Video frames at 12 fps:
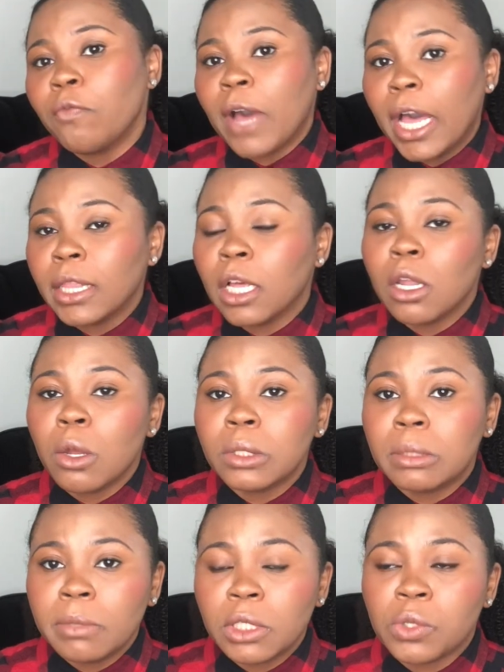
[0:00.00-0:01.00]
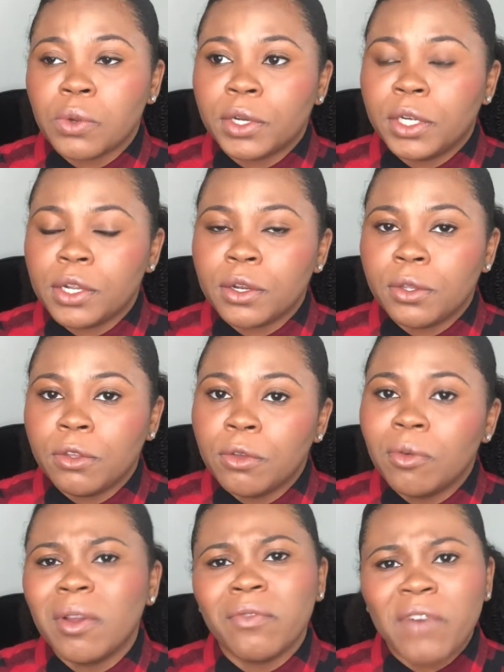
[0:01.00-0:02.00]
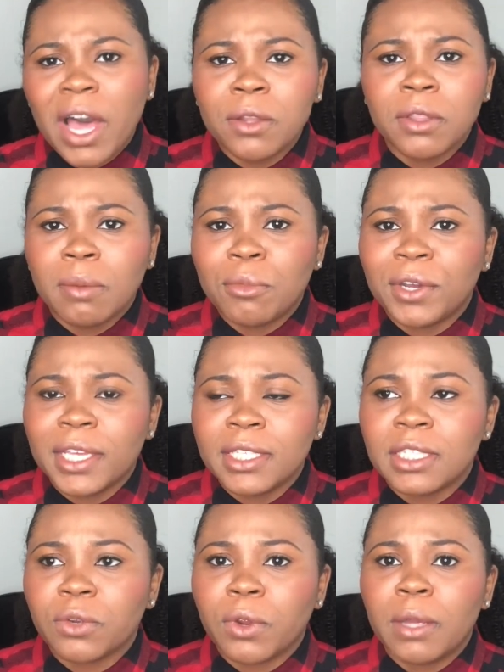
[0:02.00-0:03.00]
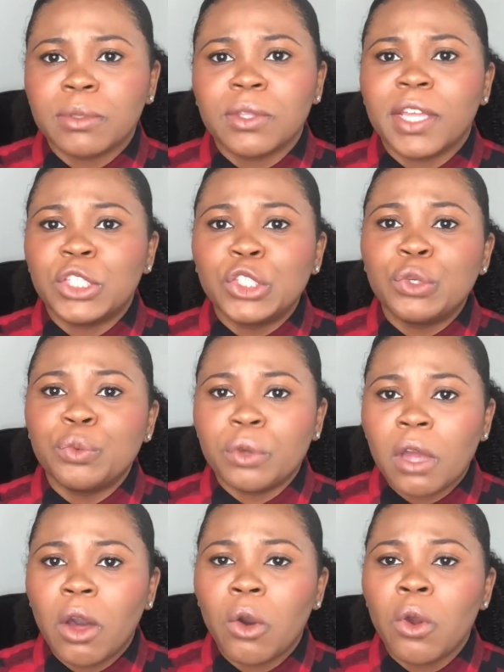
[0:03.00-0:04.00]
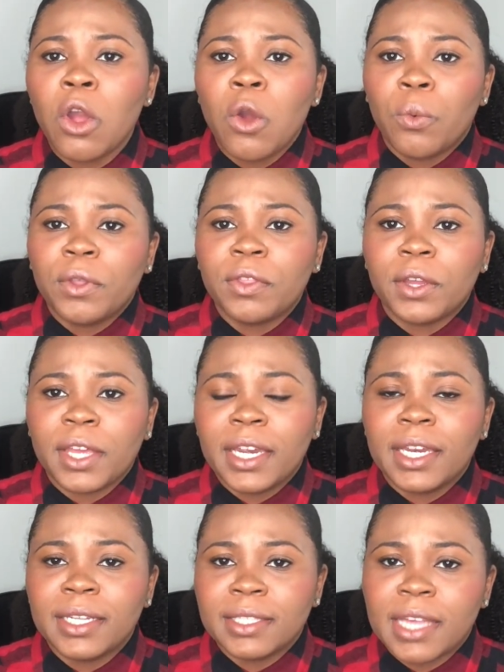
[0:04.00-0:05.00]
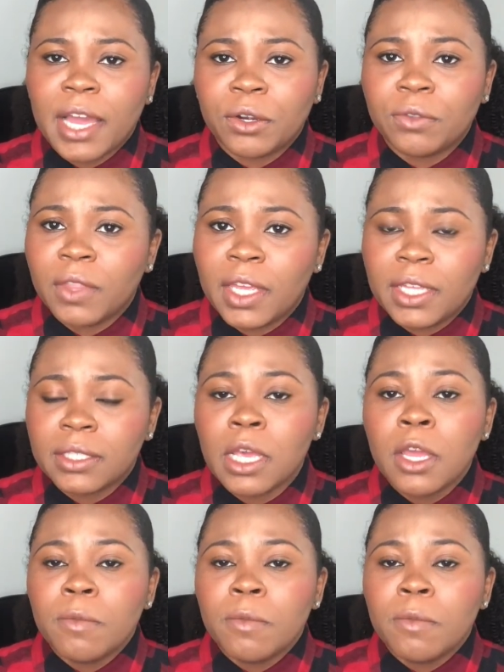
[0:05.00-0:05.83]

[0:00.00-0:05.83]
find the Clothes Mentor near you and follow them on Instagram so that you know when they're getting designer things.